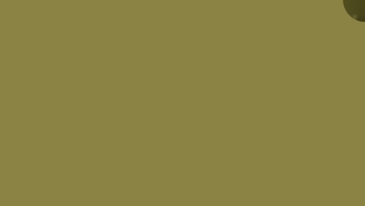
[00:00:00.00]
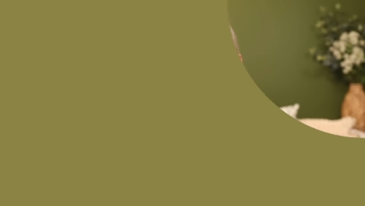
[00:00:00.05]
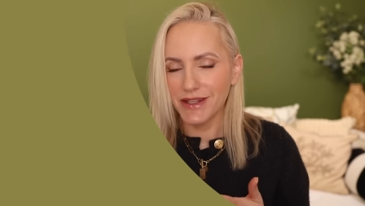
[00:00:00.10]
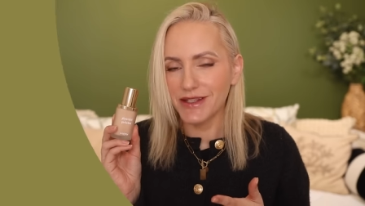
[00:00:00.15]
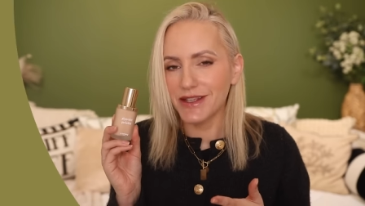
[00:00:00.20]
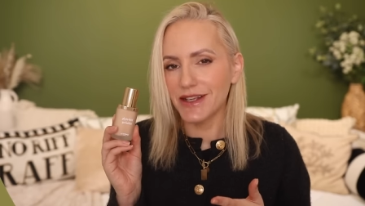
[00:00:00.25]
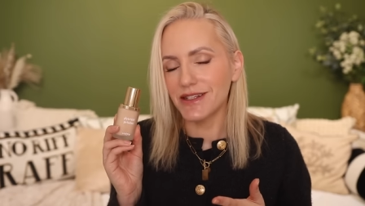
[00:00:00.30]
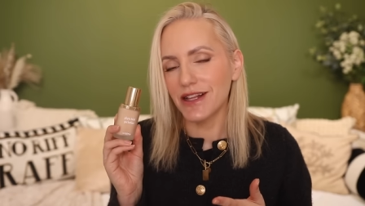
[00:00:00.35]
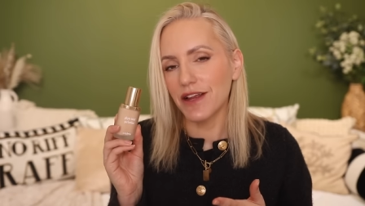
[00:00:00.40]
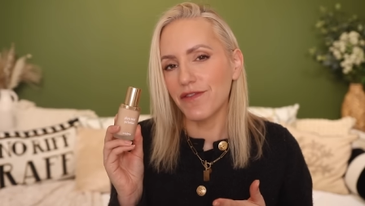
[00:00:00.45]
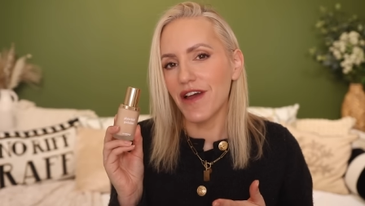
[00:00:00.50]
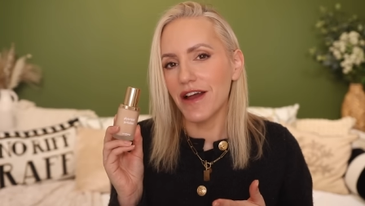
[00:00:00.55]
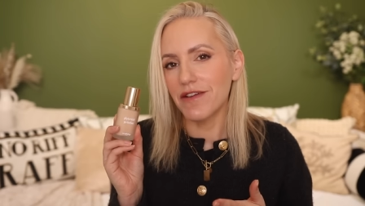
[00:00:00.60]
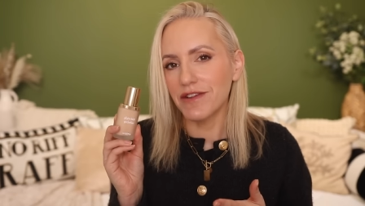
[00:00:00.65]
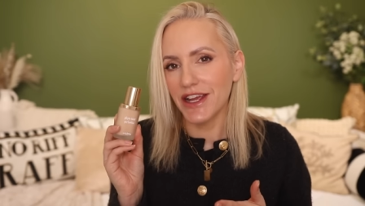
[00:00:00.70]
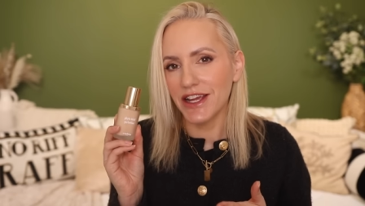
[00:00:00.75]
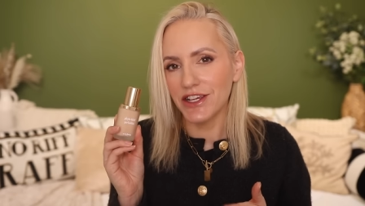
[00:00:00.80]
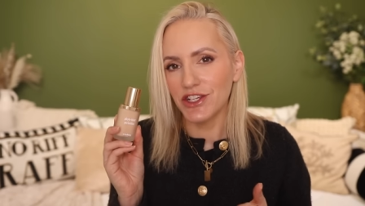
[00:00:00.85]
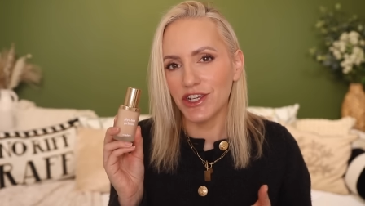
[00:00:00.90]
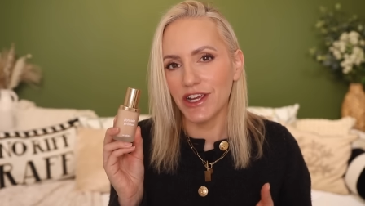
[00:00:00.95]
The Sisley
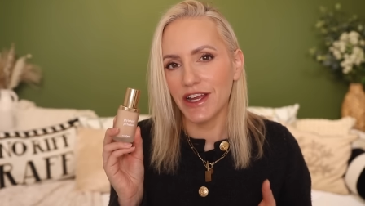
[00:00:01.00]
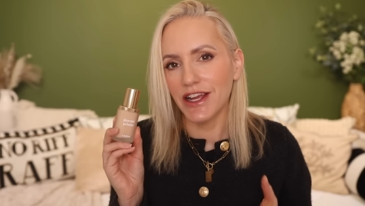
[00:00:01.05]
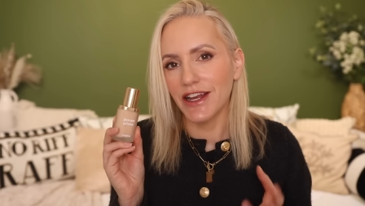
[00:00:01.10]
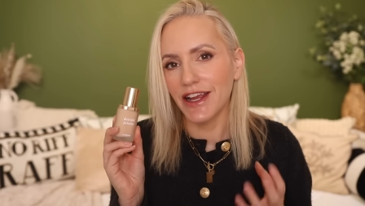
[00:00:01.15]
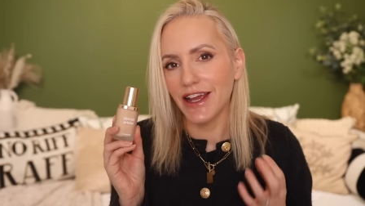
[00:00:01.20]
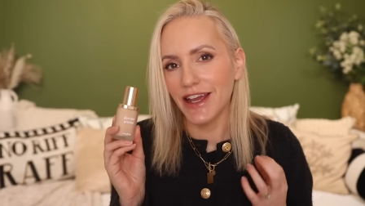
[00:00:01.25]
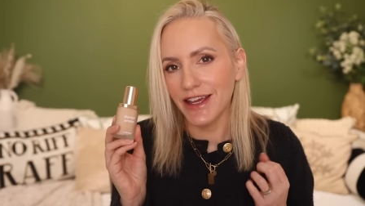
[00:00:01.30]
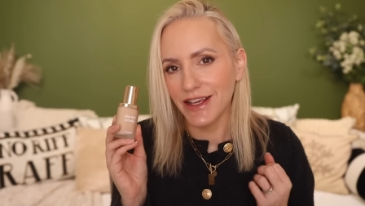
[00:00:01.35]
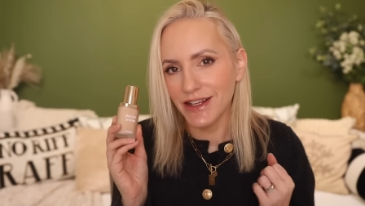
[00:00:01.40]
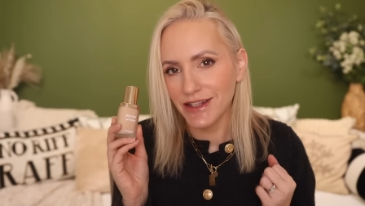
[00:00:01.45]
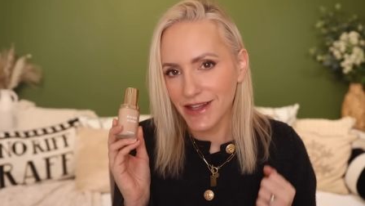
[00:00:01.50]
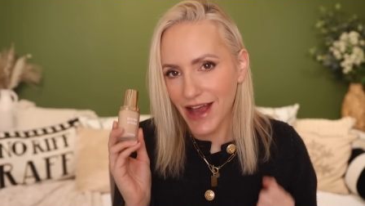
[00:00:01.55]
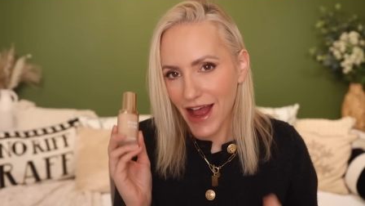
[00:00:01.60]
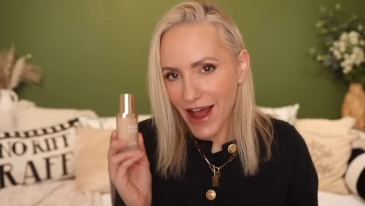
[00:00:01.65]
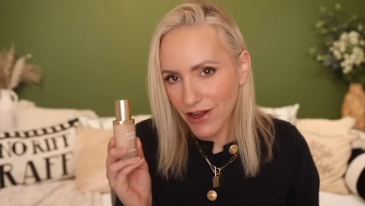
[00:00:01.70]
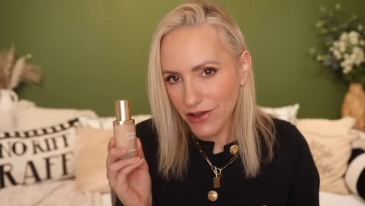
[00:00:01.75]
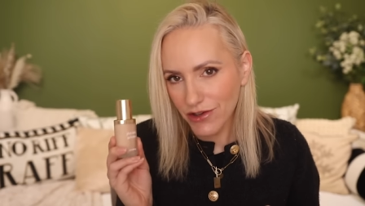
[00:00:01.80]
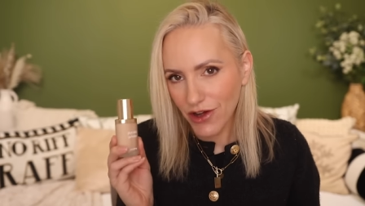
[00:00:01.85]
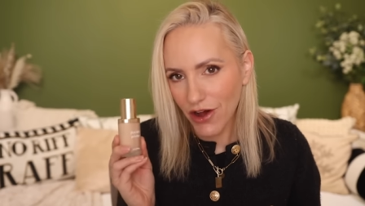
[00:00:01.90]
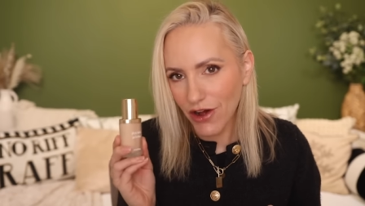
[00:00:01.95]
foundation is
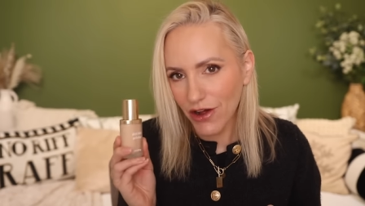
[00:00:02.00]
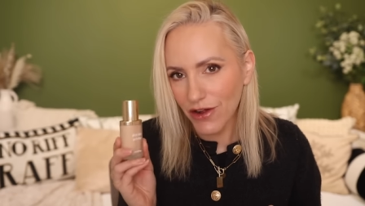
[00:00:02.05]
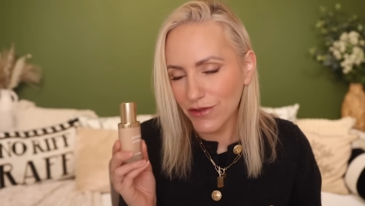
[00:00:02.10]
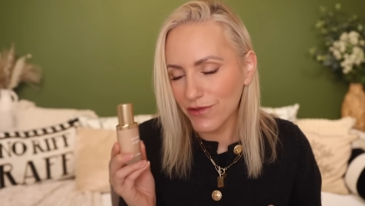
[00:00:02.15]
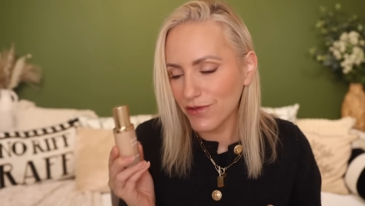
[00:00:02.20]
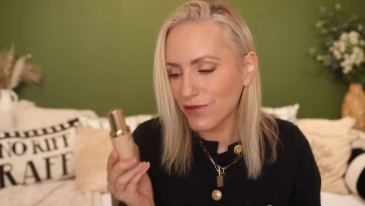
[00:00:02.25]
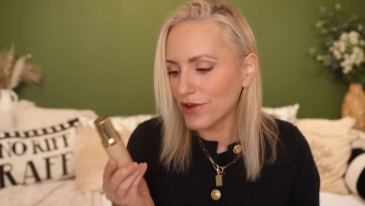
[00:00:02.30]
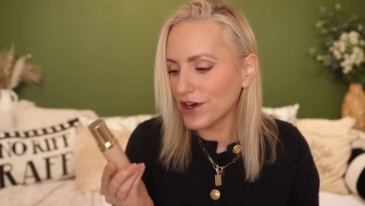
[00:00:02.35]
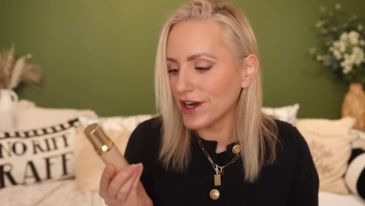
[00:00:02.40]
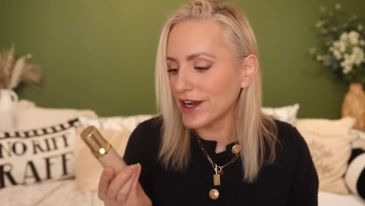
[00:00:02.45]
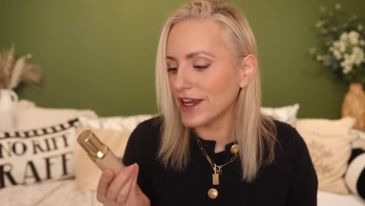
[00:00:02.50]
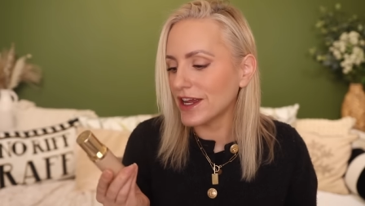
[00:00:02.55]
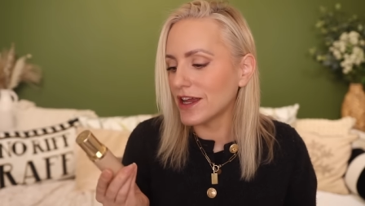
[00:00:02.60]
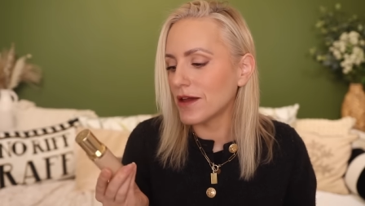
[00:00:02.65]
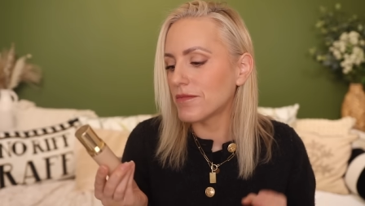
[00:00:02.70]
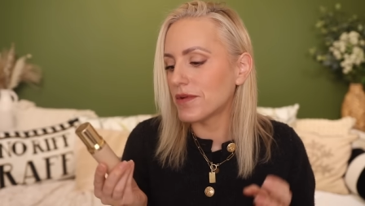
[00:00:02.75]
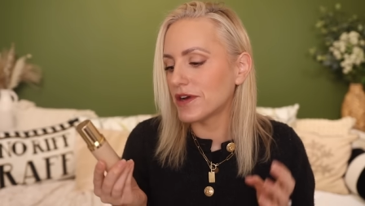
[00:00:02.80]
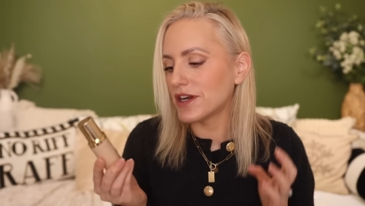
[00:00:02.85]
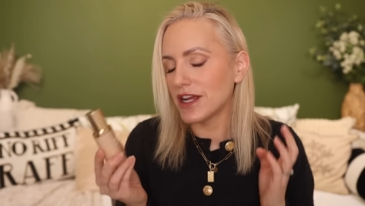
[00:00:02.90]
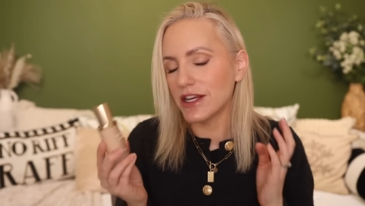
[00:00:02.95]
alcohol free,
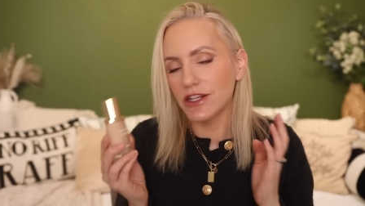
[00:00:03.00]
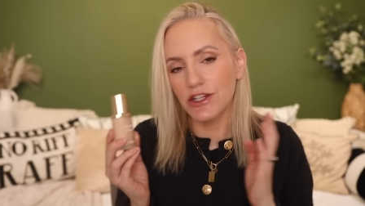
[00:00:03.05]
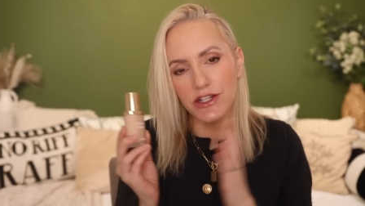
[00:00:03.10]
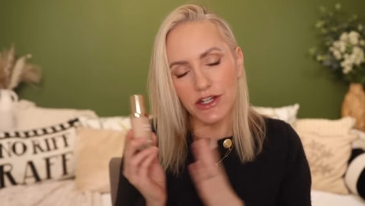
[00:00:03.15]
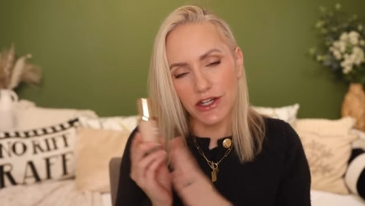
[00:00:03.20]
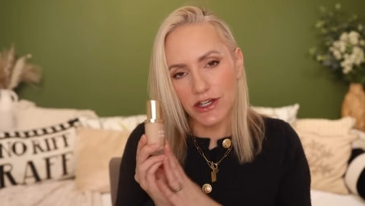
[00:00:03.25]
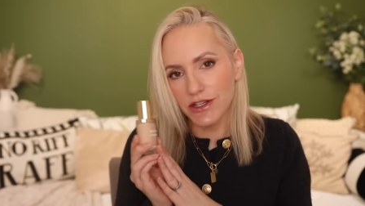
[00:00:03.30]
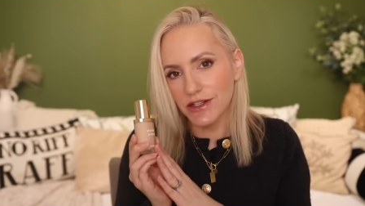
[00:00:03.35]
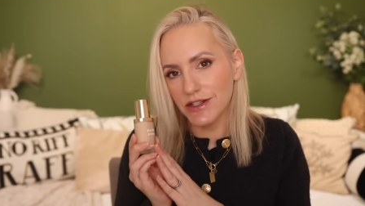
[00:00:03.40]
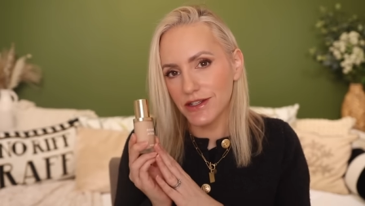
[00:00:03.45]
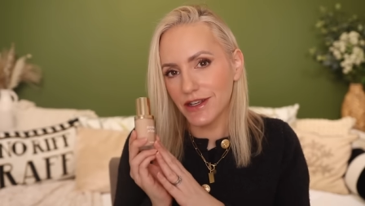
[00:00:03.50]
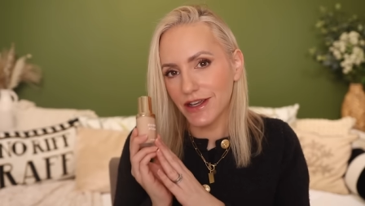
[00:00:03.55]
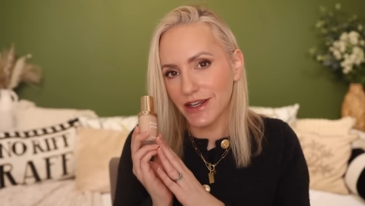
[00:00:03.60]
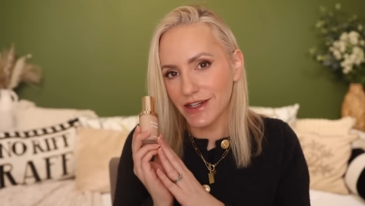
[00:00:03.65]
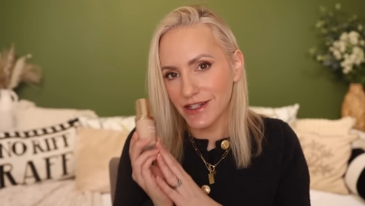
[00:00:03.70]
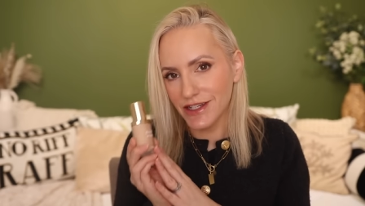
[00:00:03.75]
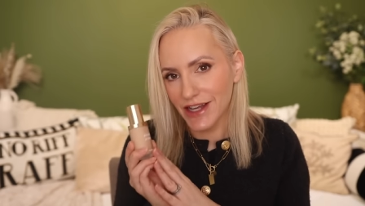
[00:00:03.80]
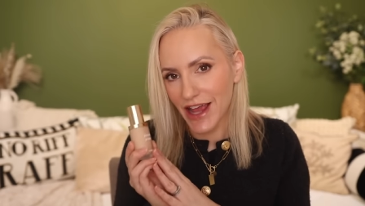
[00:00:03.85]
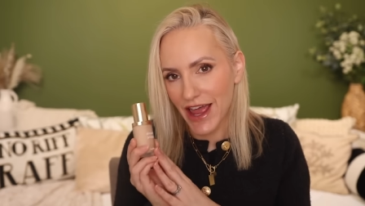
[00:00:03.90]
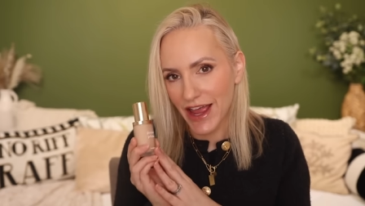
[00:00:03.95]
but it does
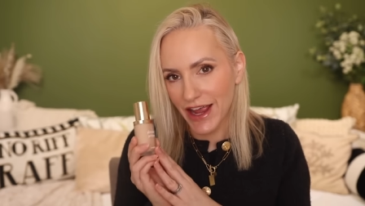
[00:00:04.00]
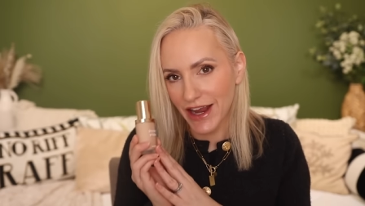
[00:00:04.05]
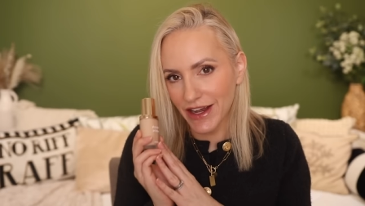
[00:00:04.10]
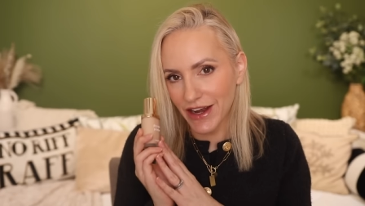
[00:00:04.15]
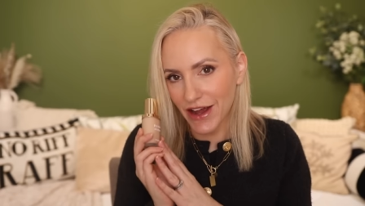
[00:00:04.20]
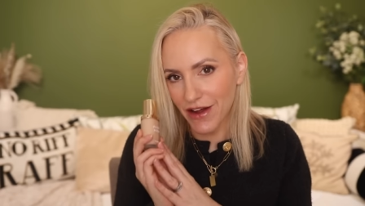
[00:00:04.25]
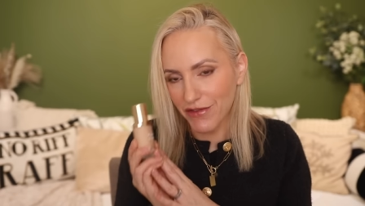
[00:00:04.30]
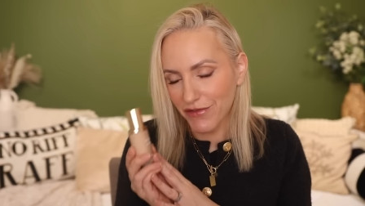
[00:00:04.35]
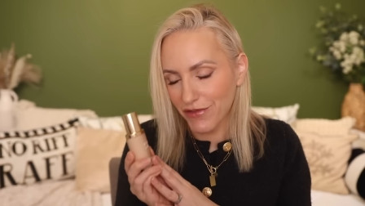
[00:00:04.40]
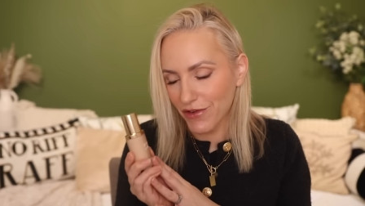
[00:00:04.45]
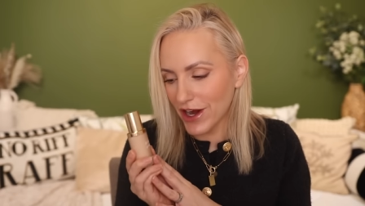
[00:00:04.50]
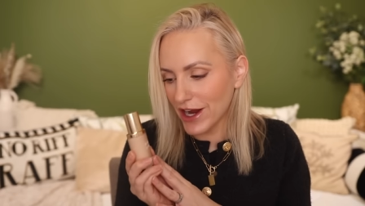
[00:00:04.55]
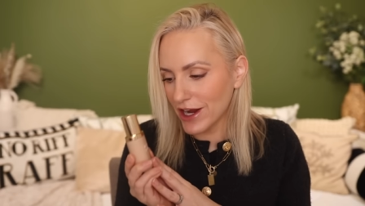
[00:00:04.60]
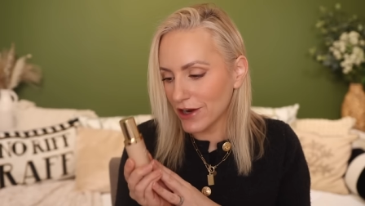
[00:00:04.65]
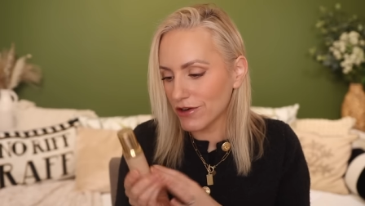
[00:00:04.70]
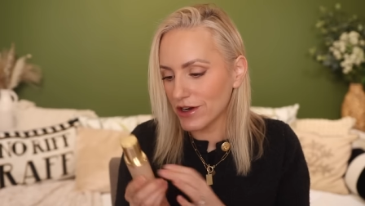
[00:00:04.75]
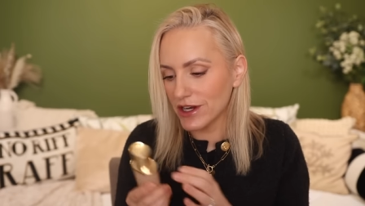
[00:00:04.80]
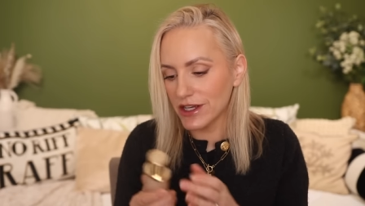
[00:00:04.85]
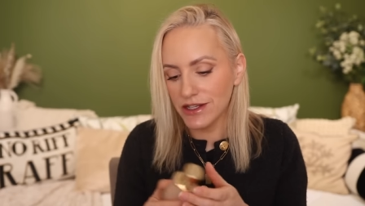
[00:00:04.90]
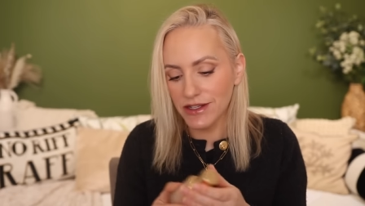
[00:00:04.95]
contain a
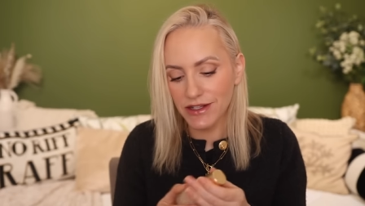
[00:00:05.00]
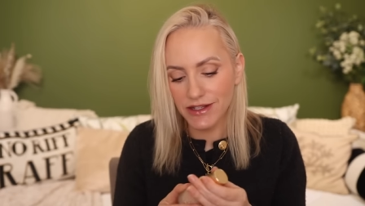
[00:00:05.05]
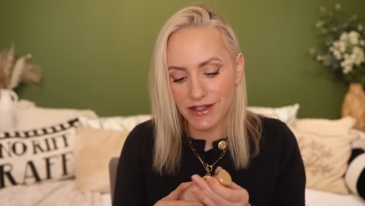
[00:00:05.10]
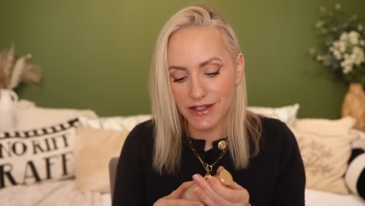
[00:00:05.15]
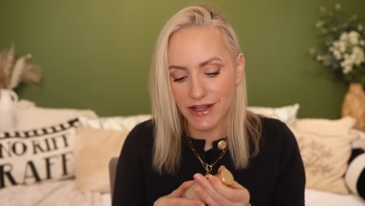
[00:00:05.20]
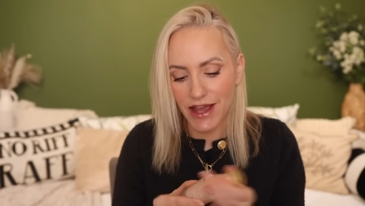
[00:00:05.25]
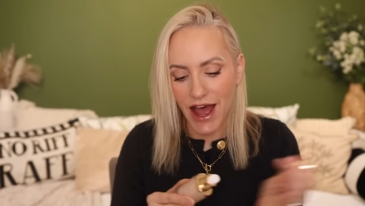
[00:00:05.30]
fragrance.